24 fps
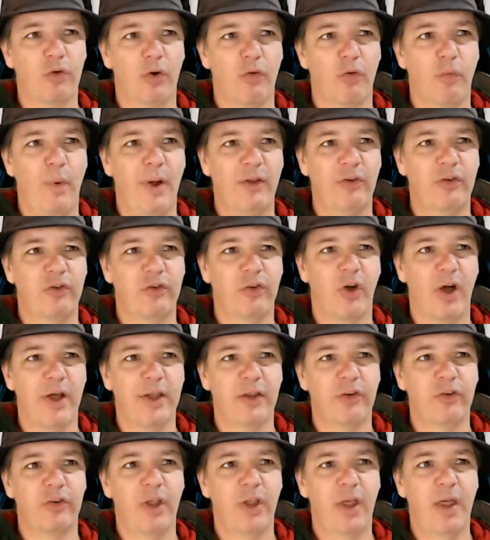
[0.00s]
West
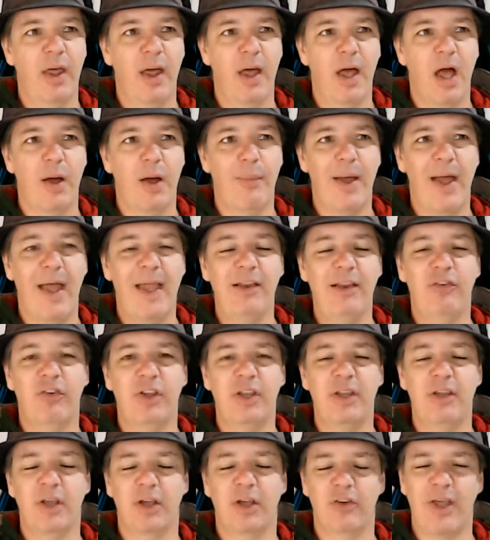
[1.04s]
Tigers
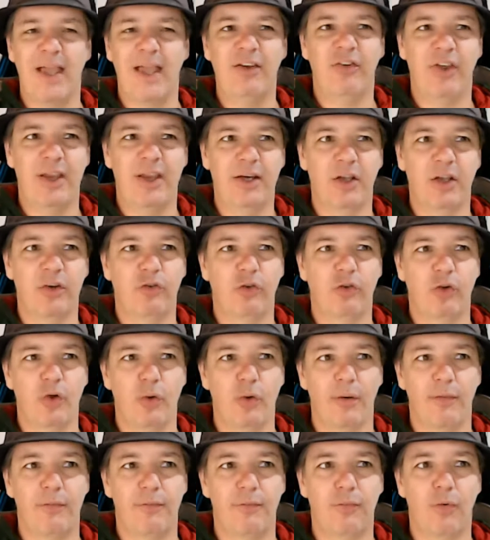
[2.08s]

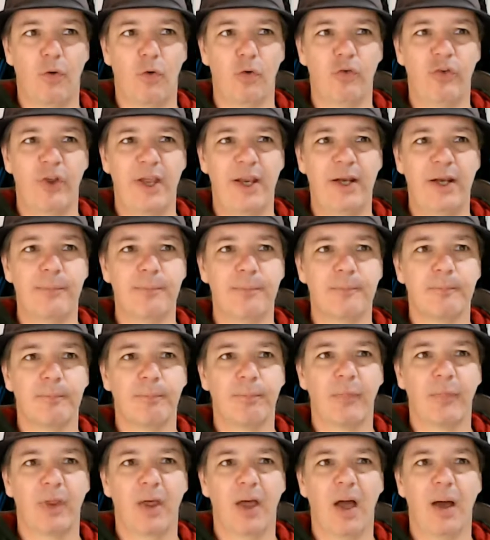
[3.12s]
18-14,
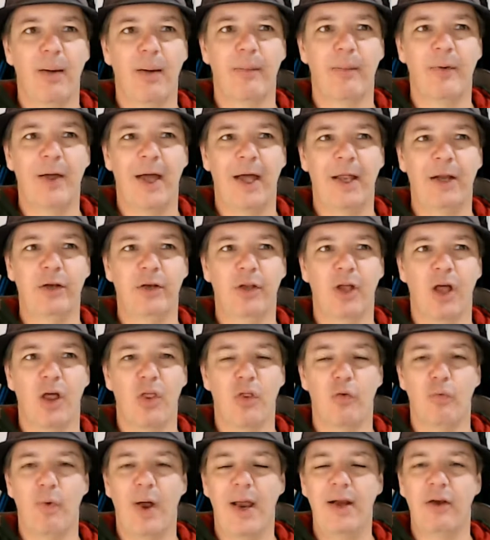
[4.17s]
and
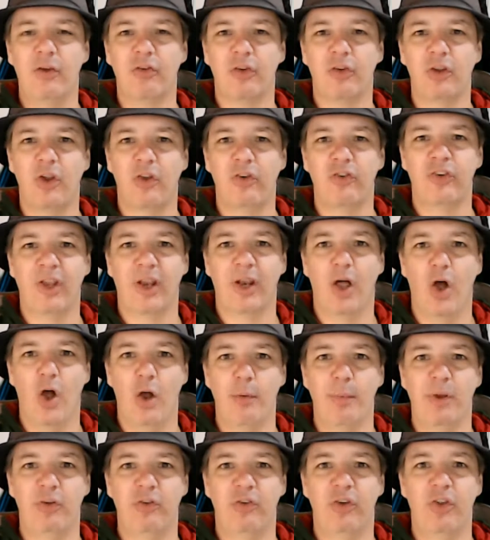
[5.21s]
the Raiders lost at
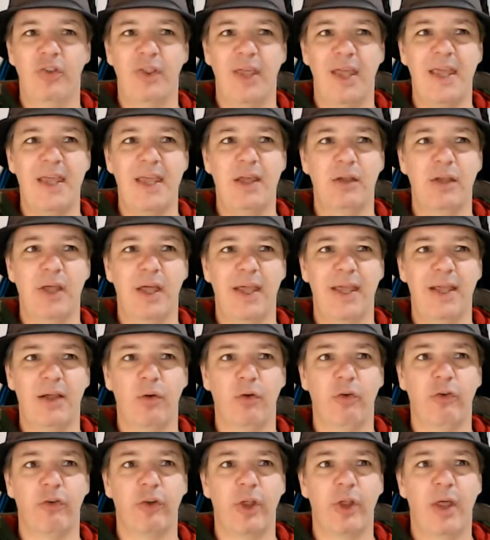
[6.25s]
home to the
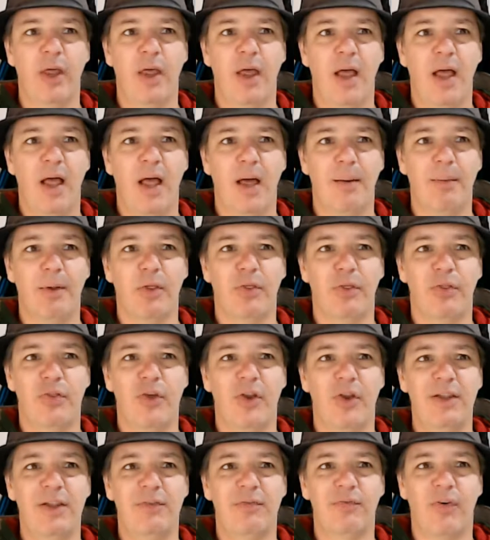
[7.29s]
Eels
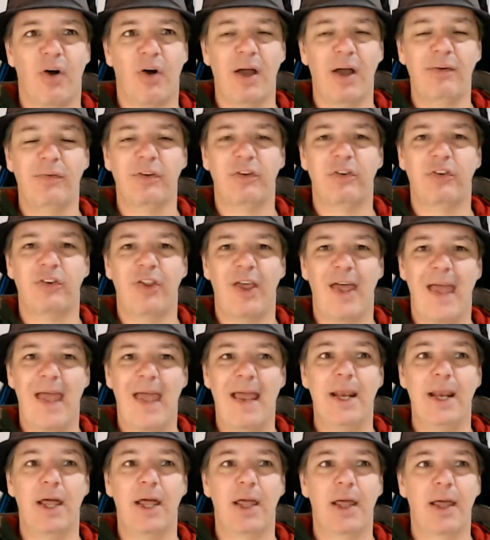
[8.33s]

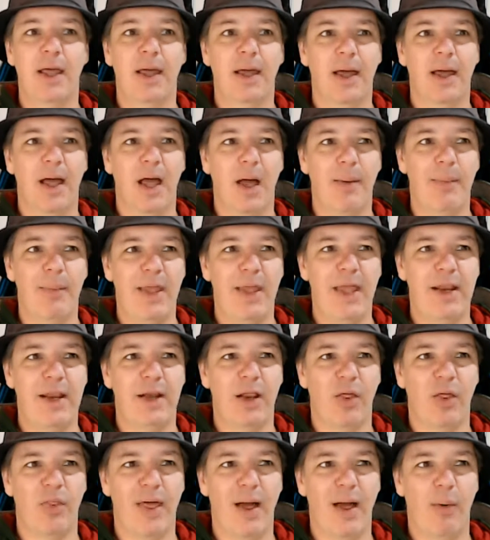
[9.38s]
35-10
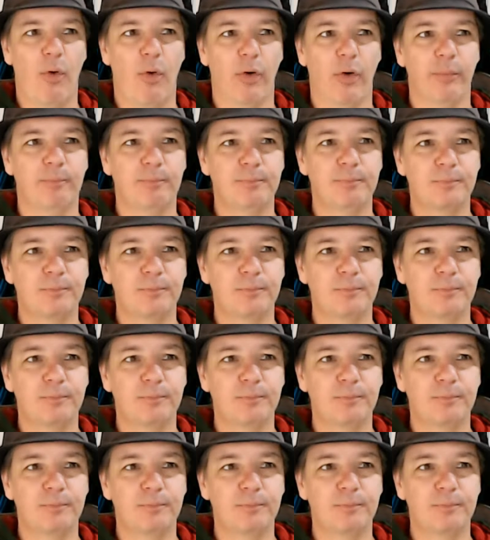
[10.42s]
in that one.